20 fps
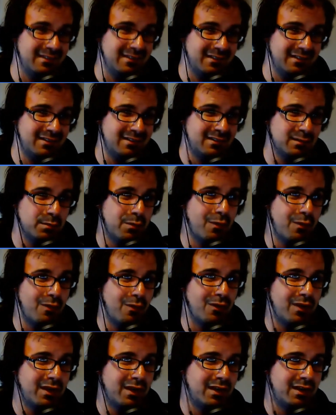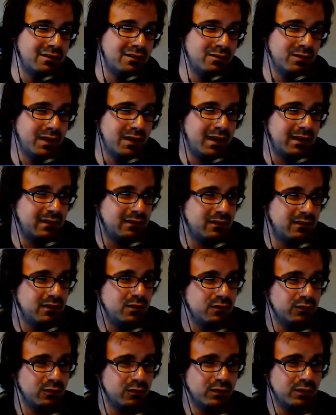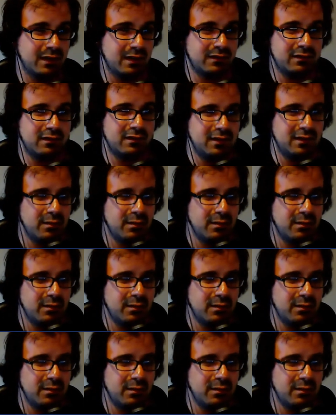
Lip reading: this support, and I do like to use Audacity.